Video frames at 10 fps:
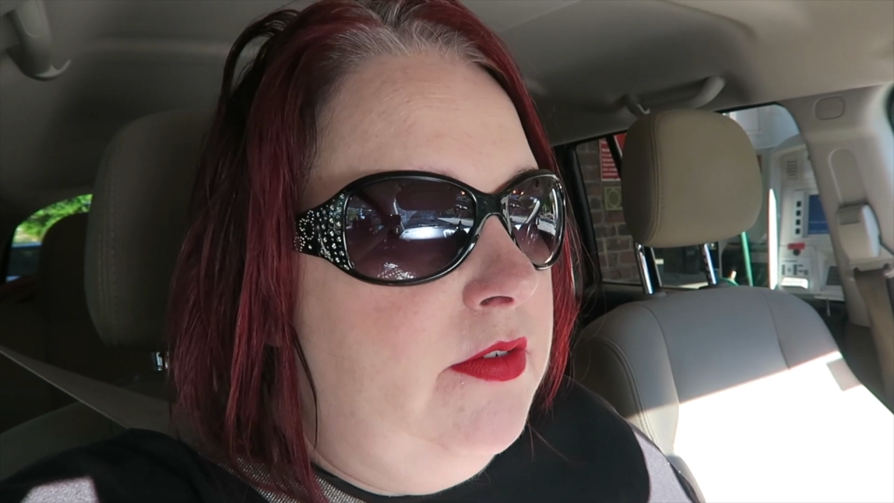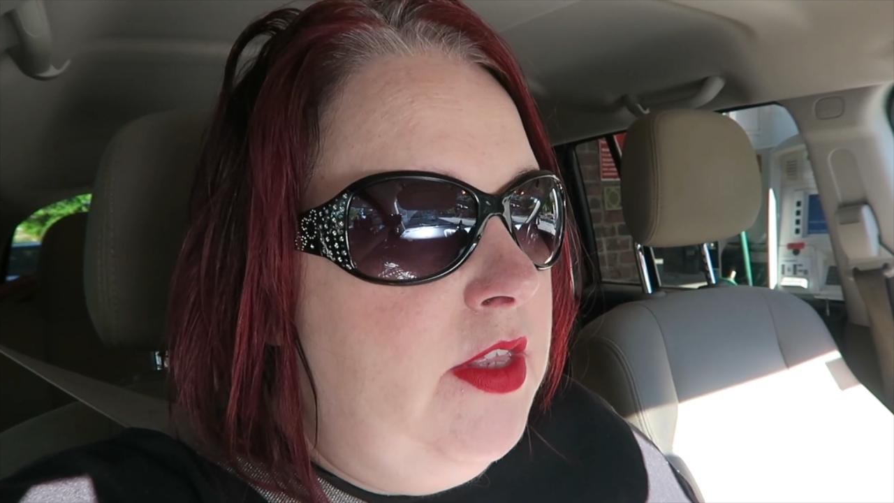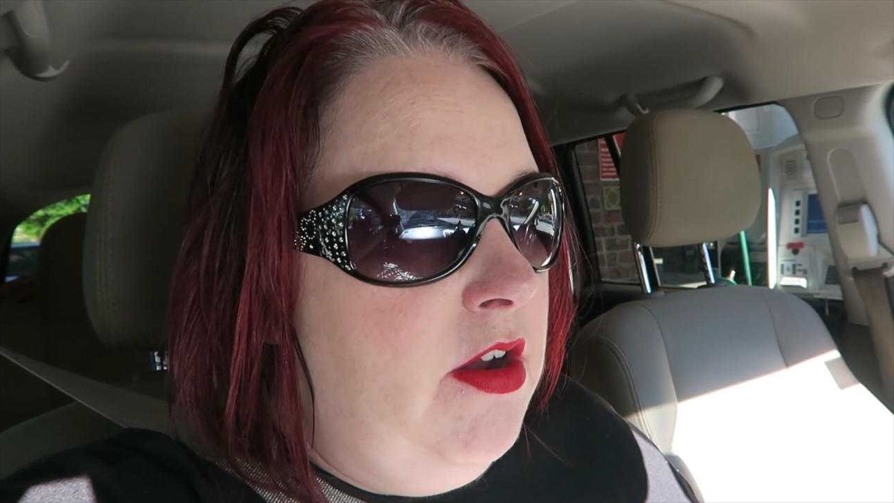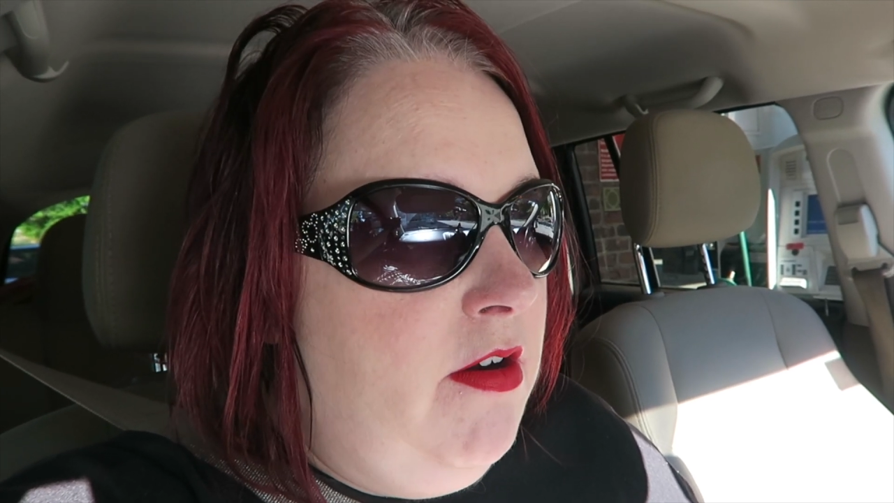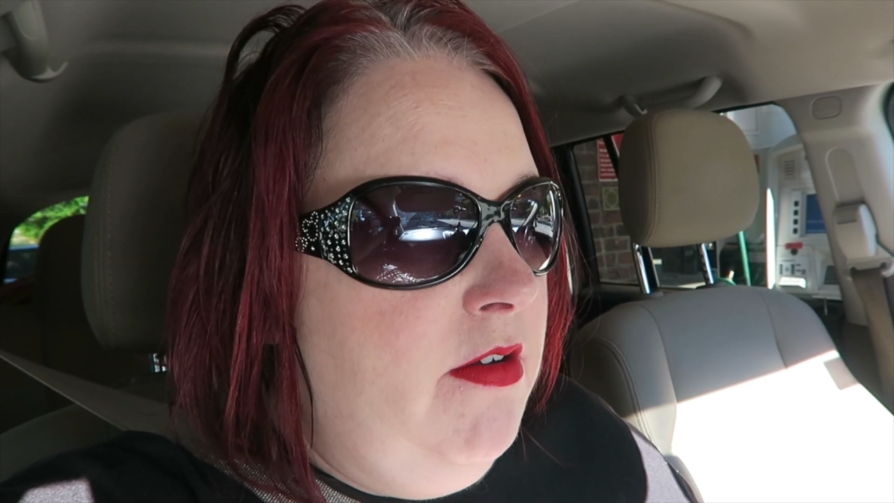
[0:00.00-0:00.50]
of
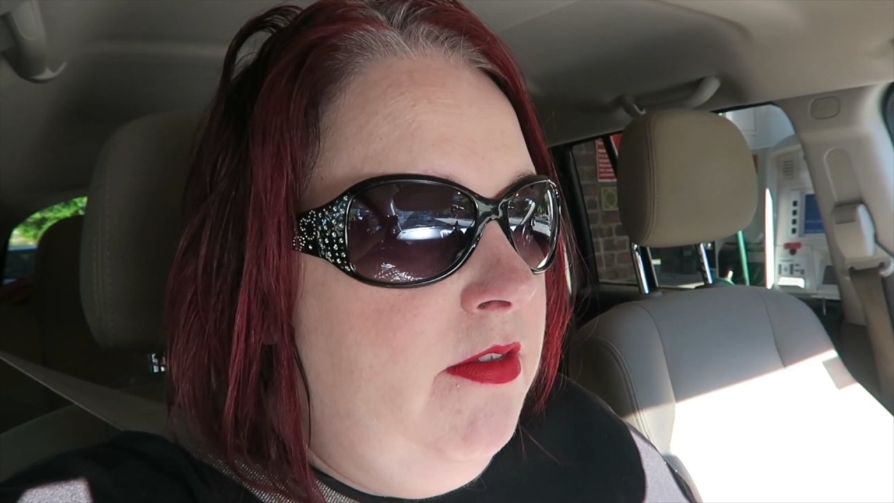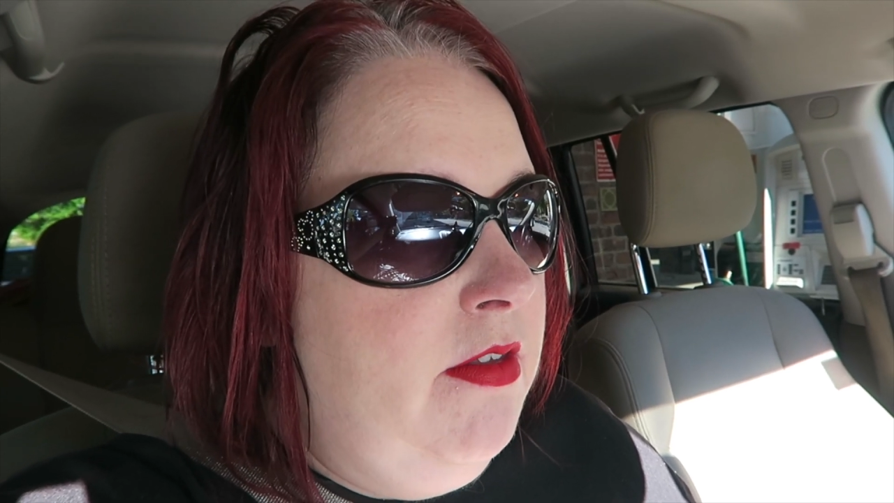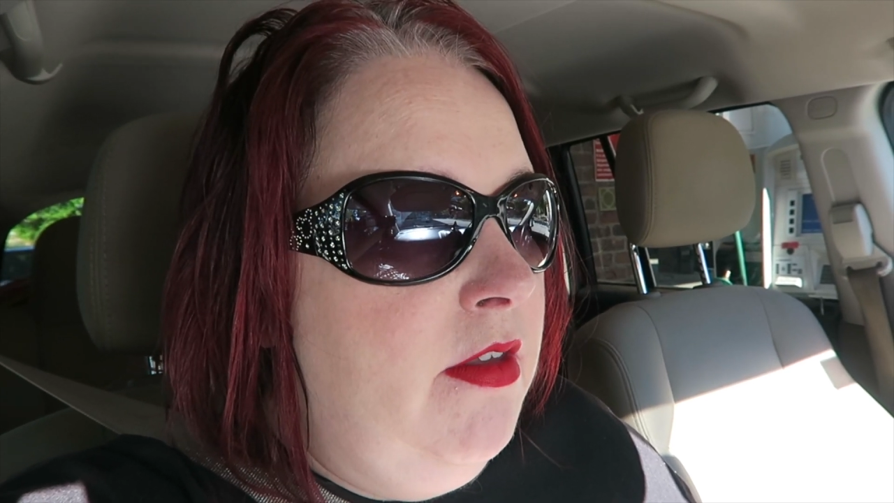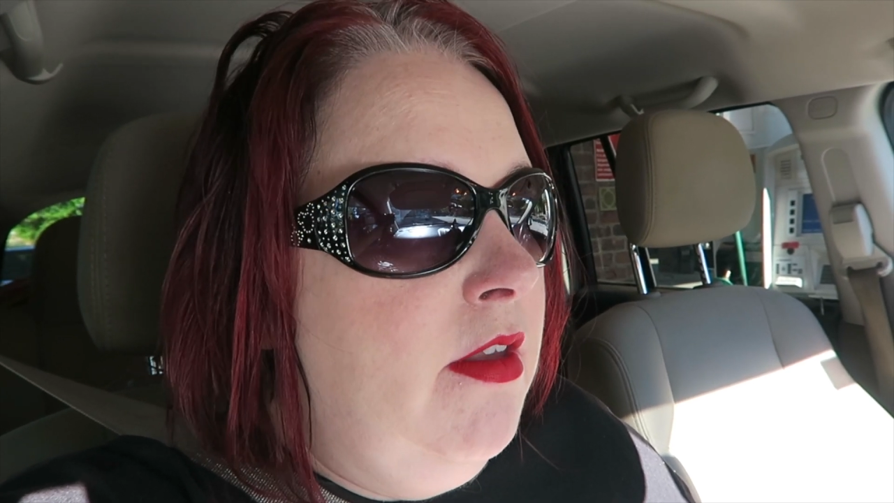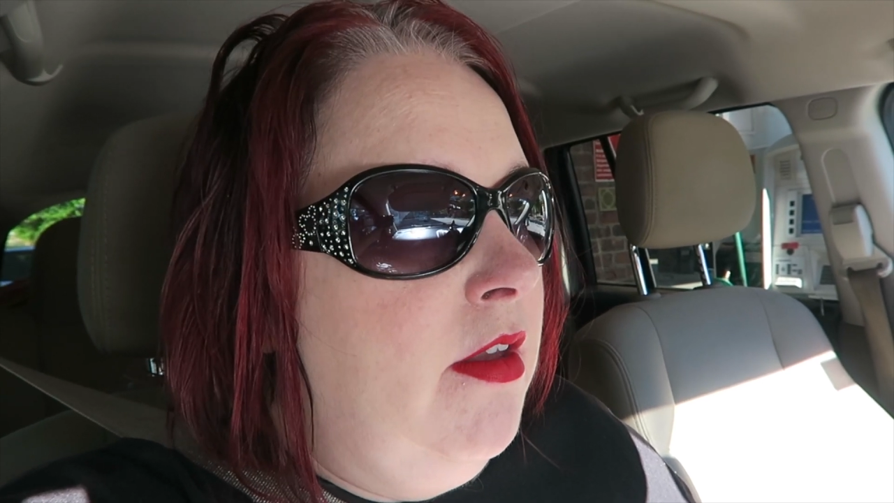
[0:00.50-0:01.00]
the
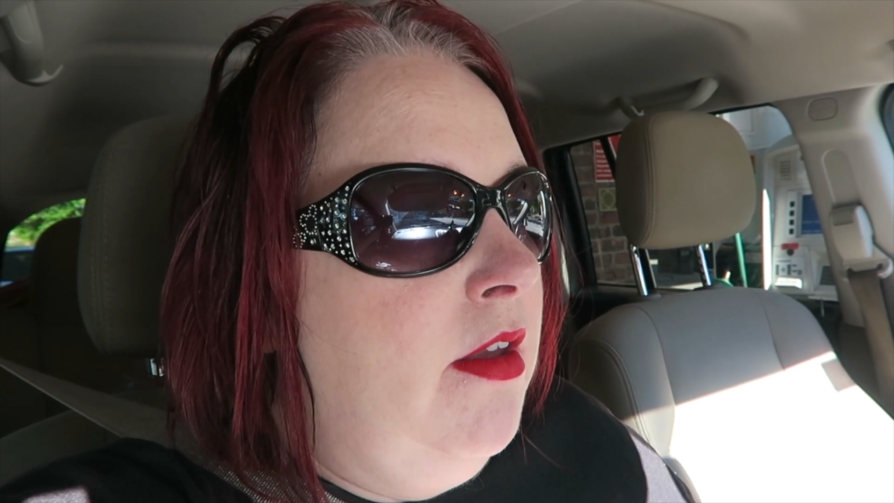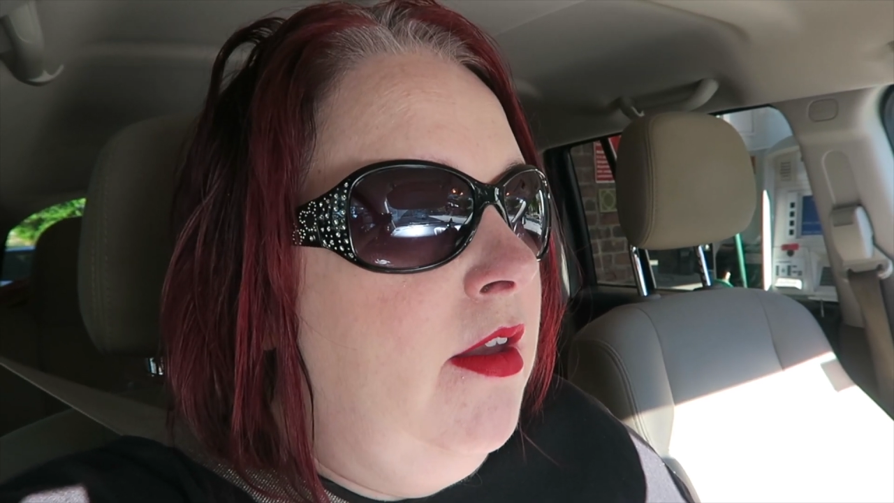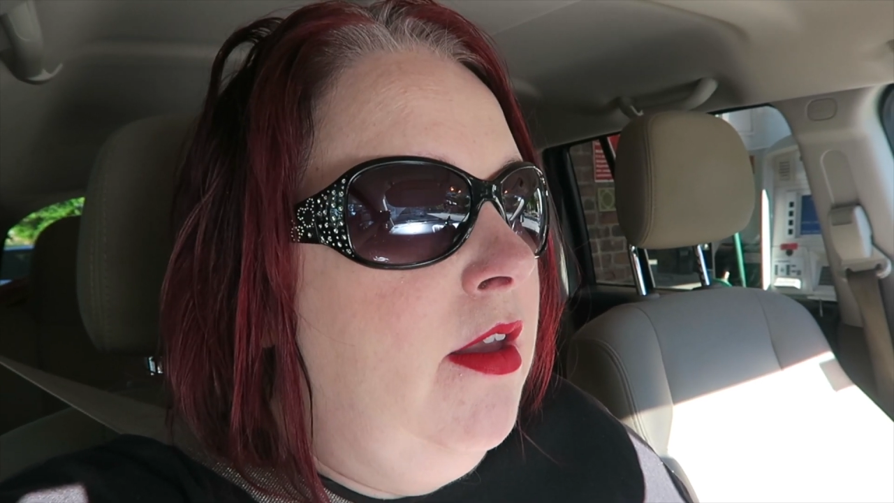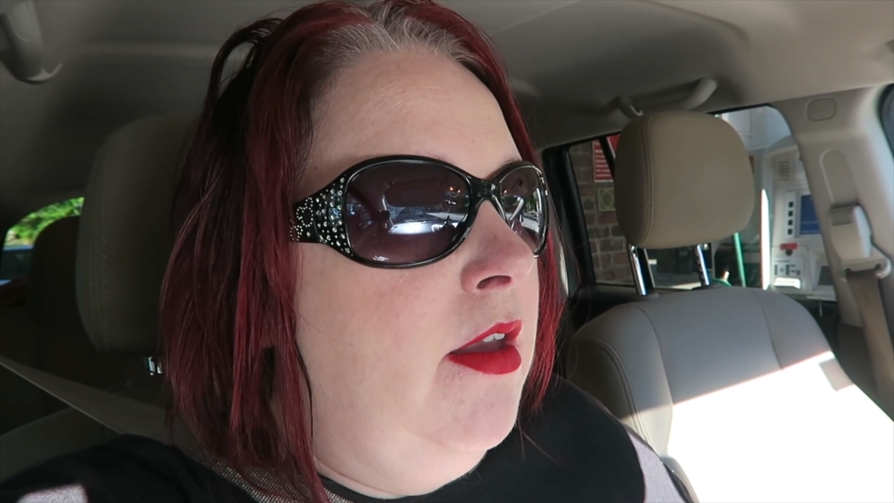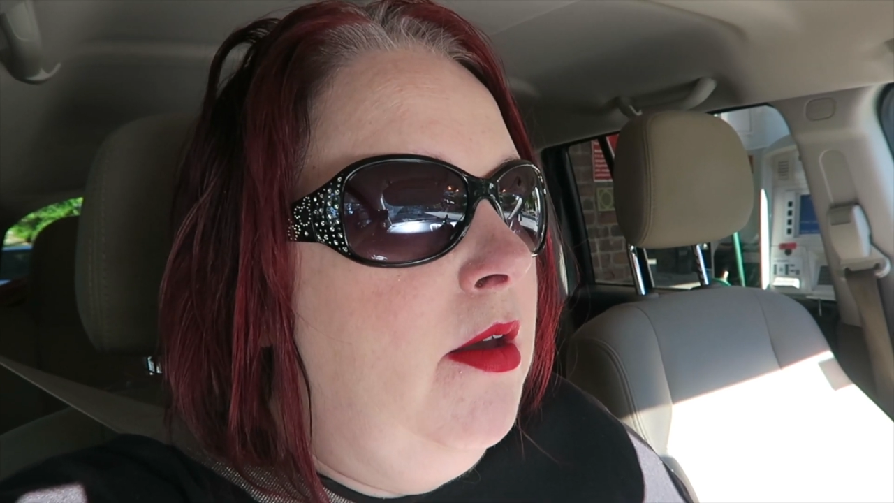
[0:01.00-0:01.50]
earth,
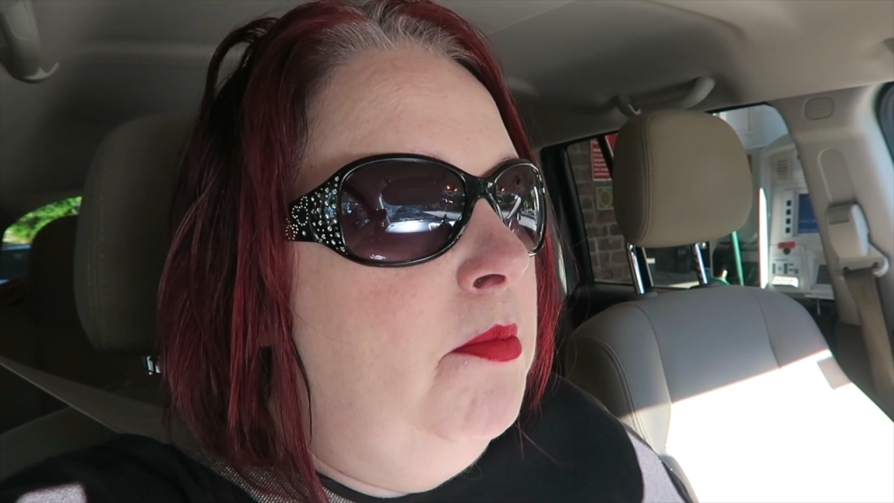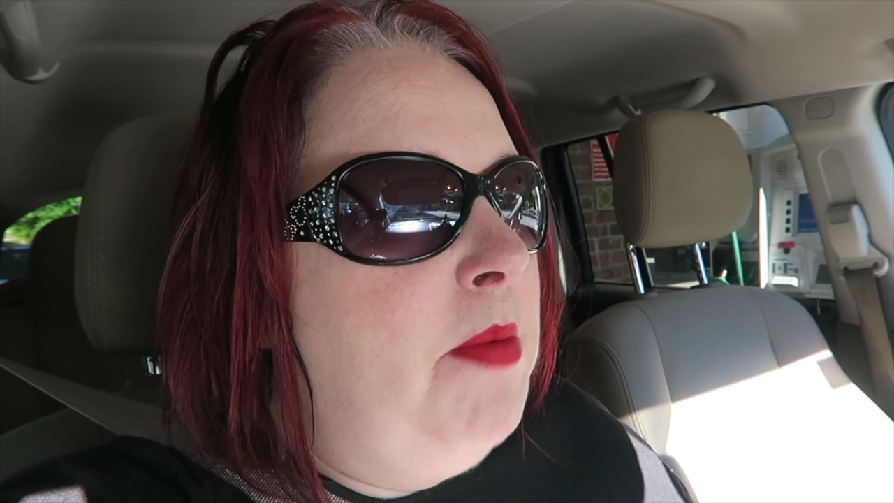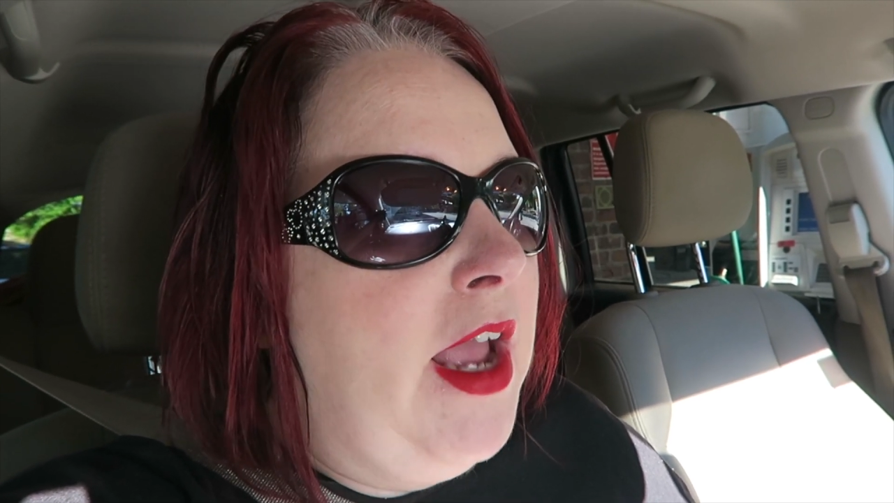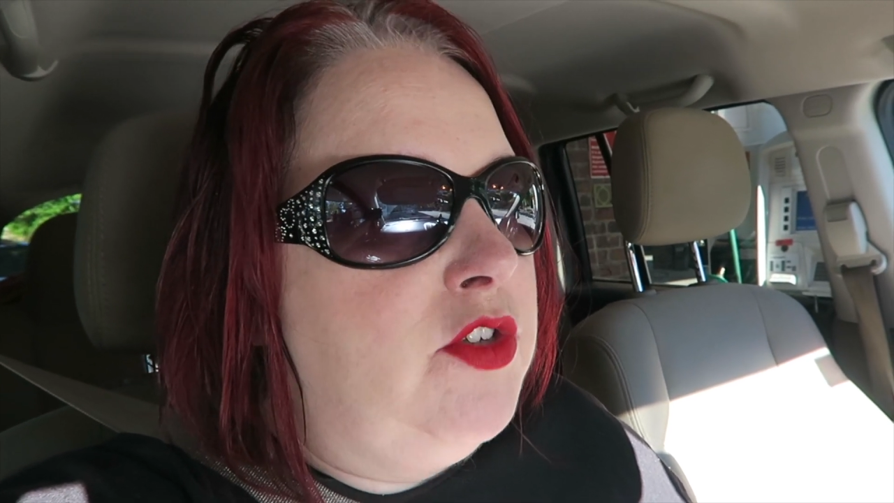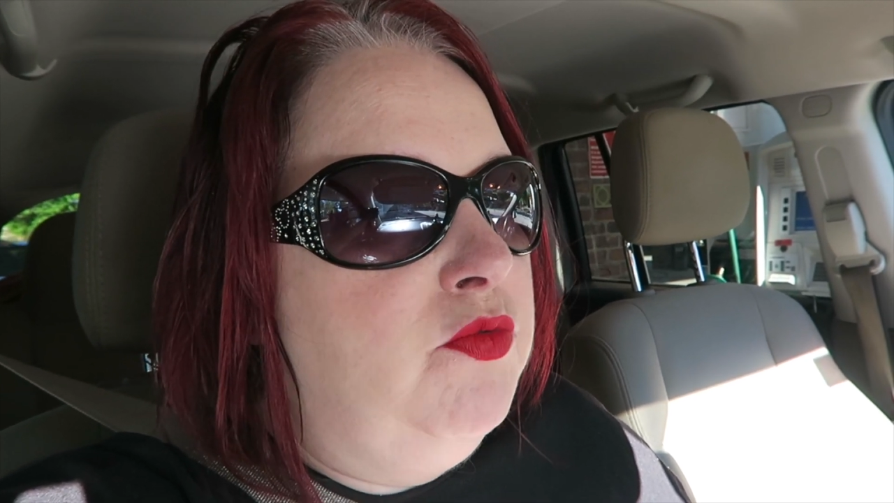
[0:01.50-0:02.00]

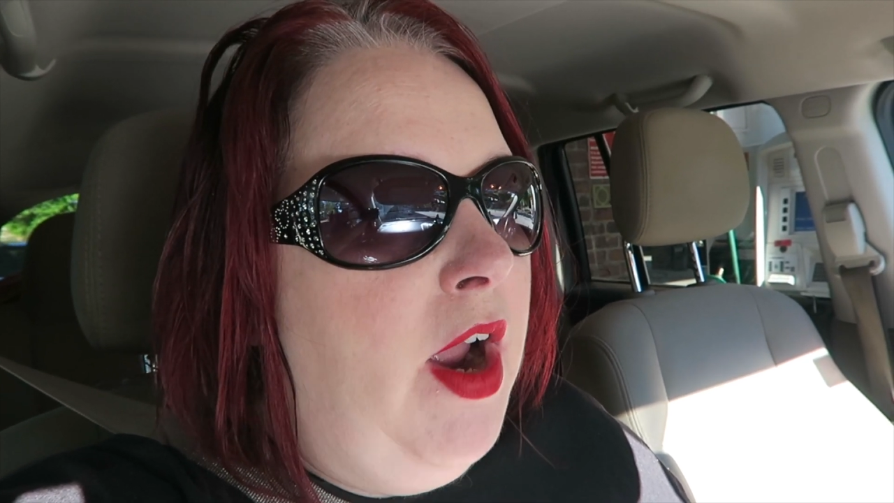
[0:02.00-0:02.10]
backs